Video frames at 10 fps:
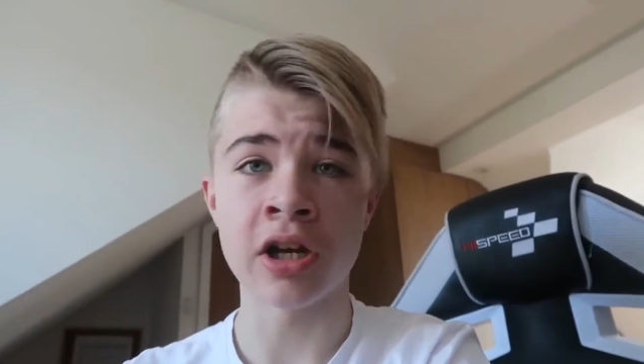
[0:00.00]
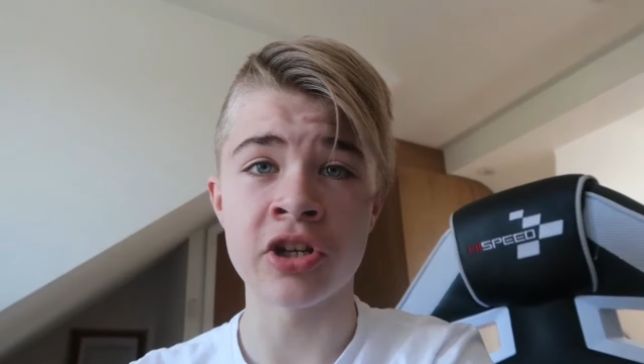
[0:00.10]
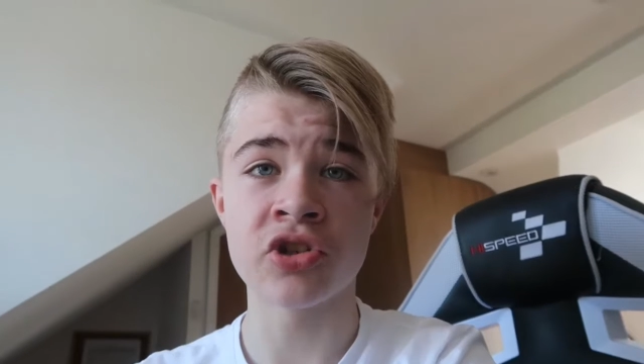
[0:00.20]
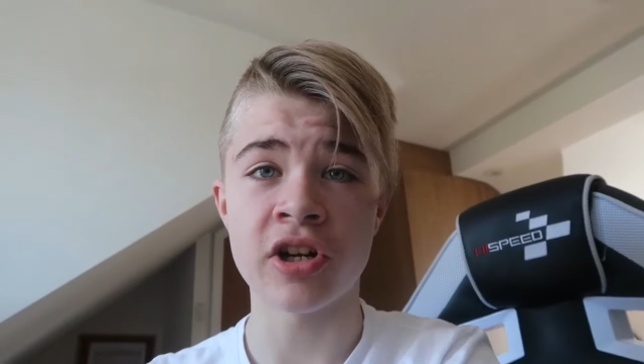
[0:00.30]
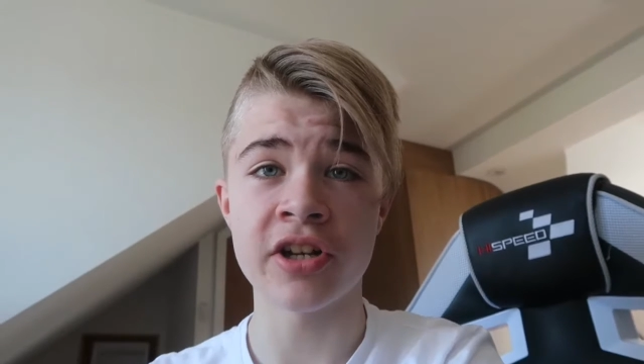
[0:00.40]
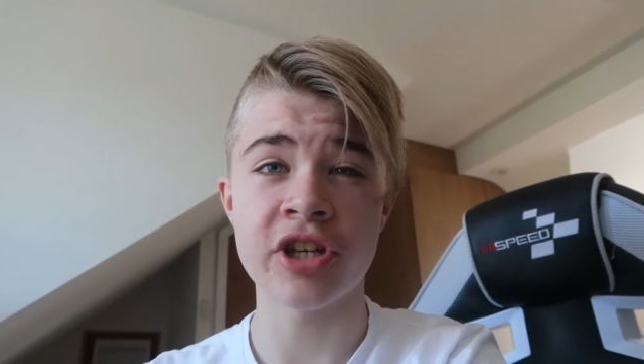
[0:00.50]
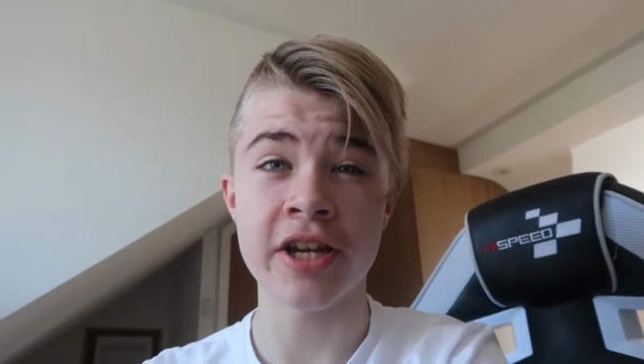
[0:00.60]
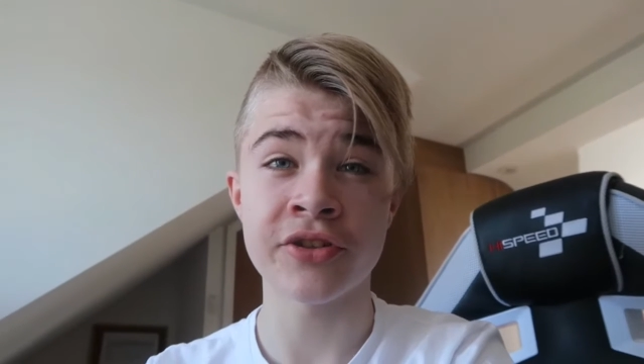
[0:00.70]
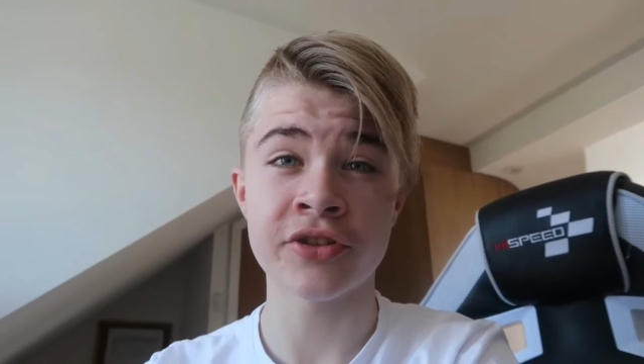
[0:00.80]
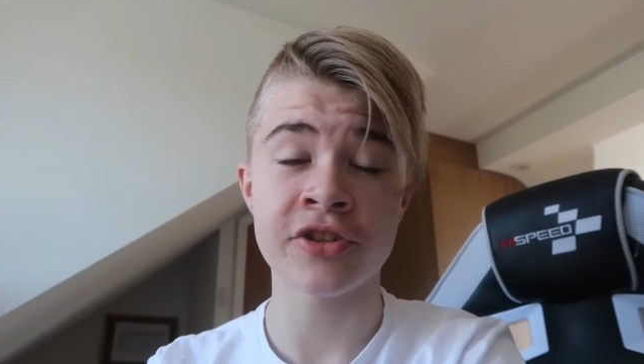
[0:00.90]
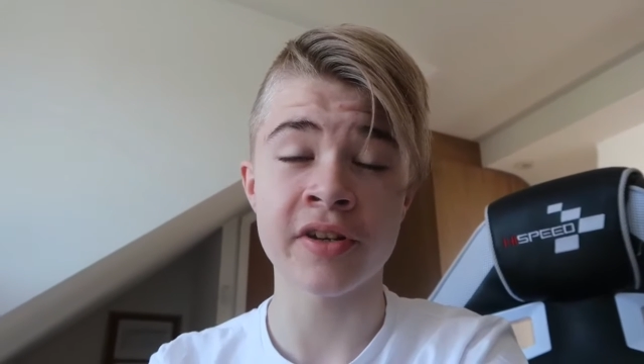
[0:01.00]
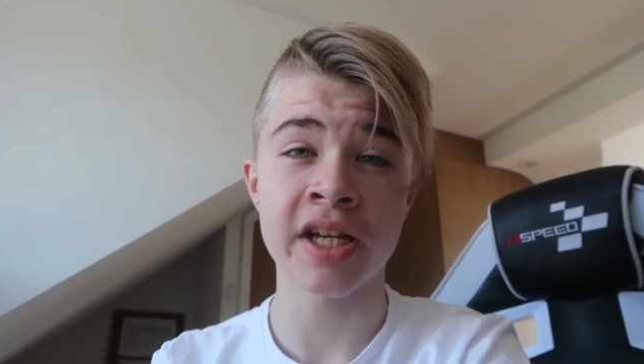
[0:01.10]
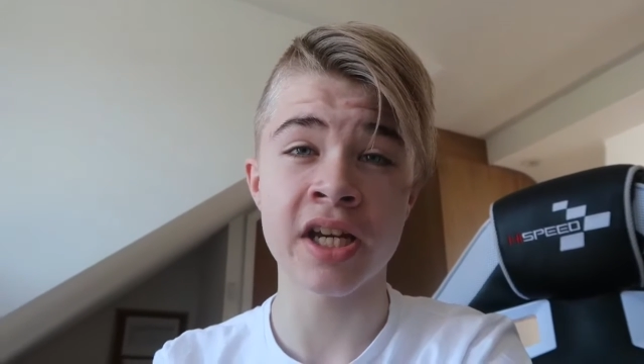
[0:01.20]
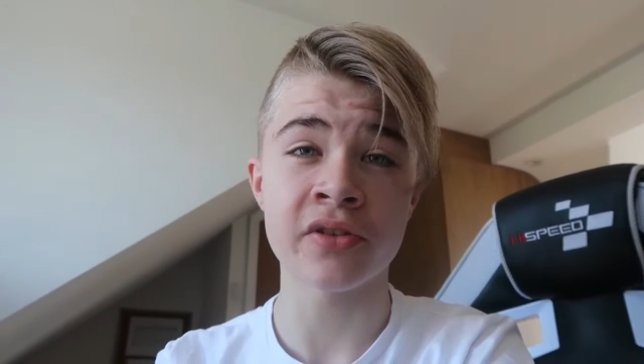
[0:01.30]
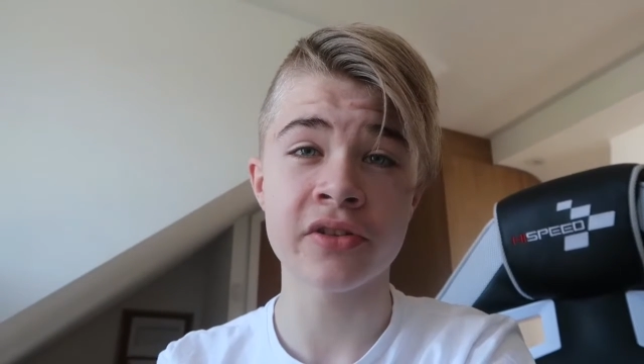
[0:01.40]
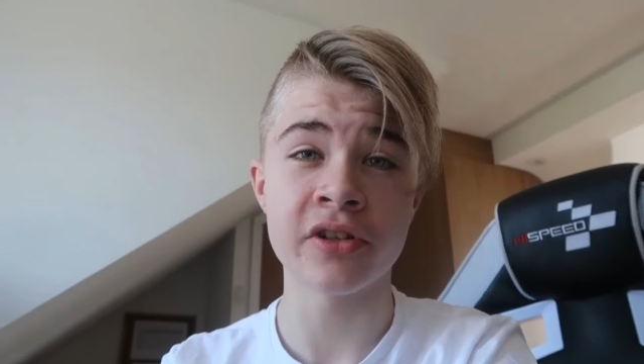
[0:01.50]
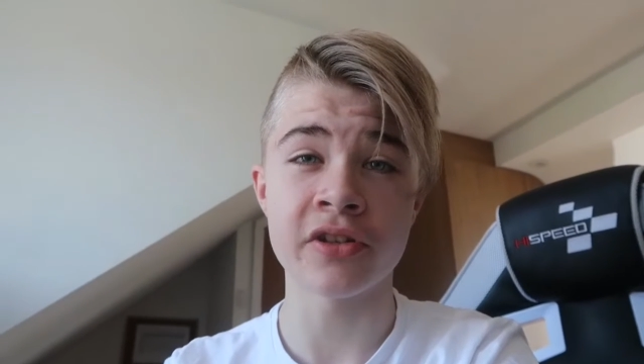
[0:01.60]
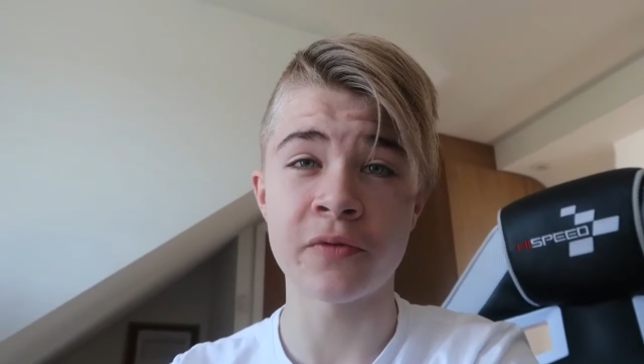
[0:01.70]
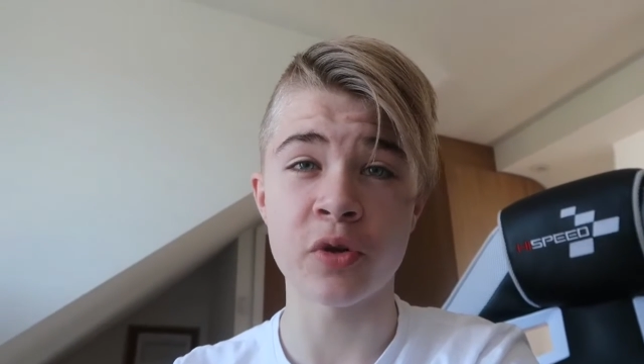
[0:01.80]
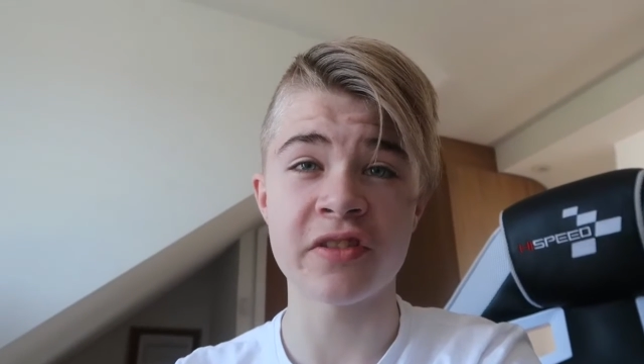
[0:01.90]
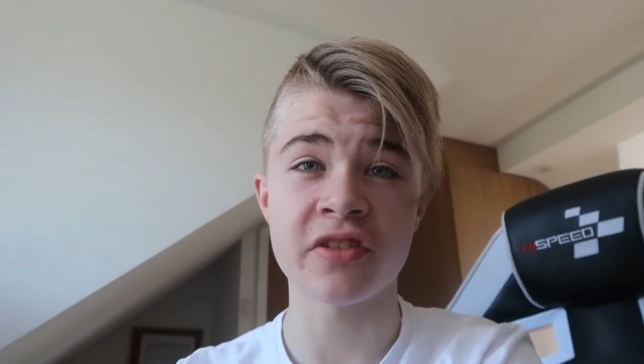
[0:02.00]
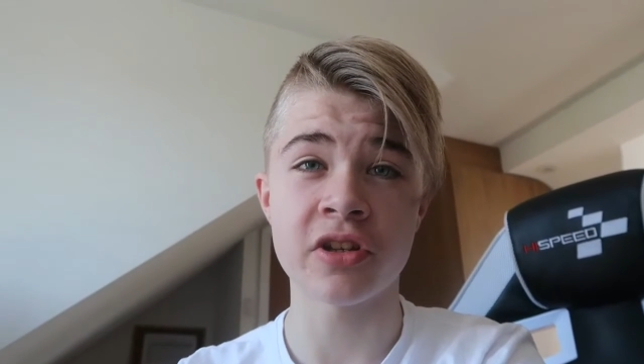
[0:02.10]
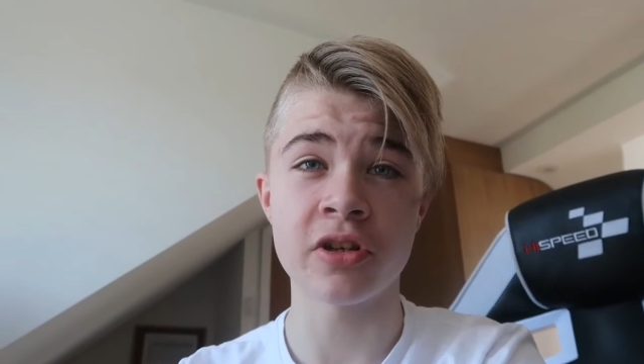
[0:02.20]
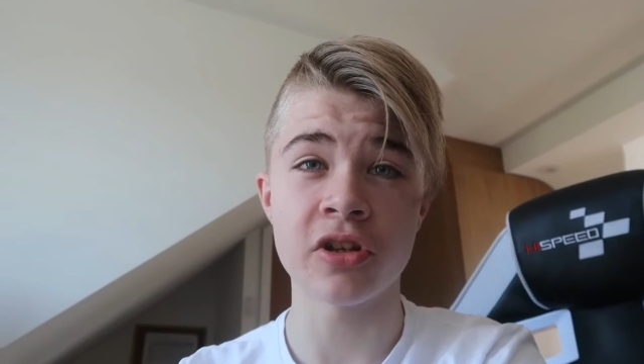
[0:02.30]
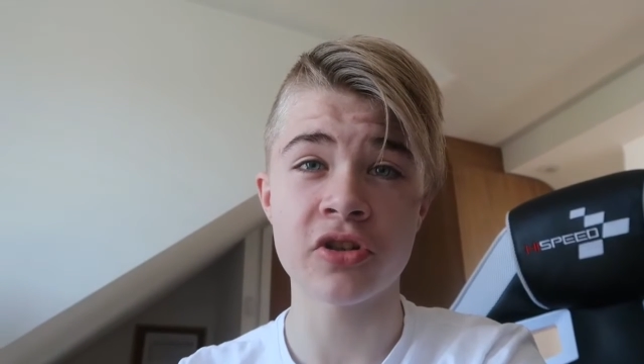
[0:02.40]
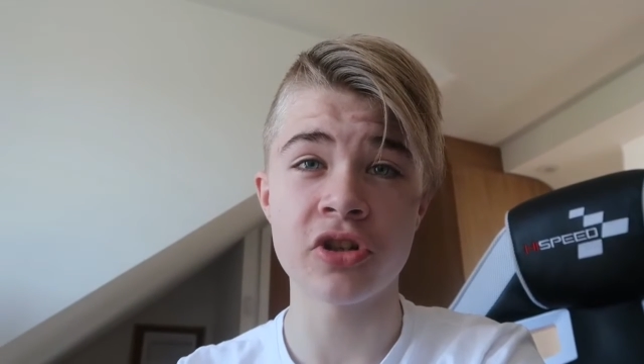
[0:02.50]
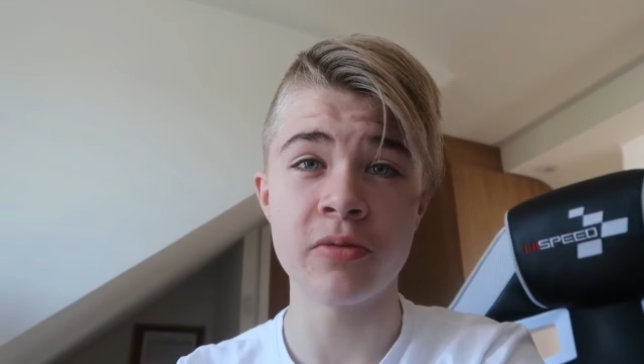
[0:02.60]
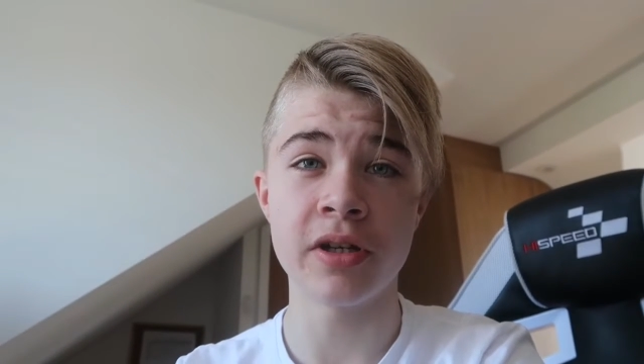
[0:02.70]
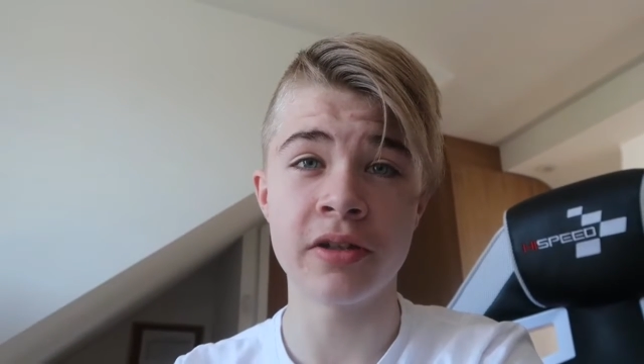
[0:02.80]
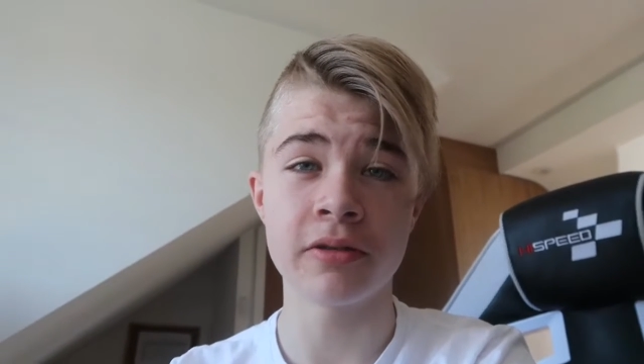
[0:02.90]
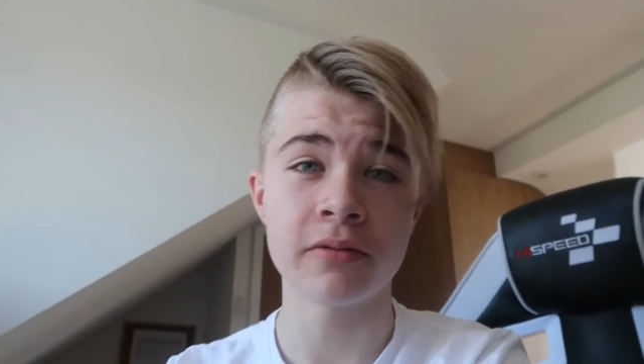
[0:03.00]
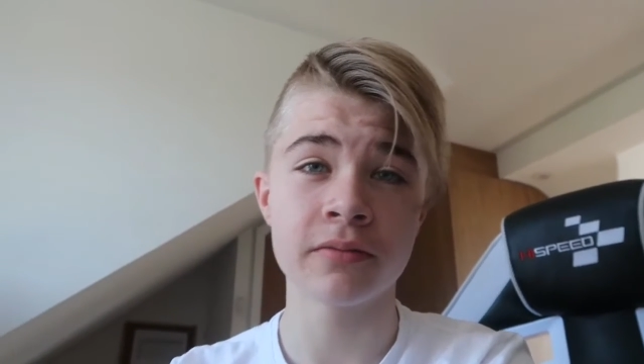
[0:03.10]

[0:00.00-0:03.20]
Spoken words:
going to try and change it to something else, because otherwise it's going to look stupid.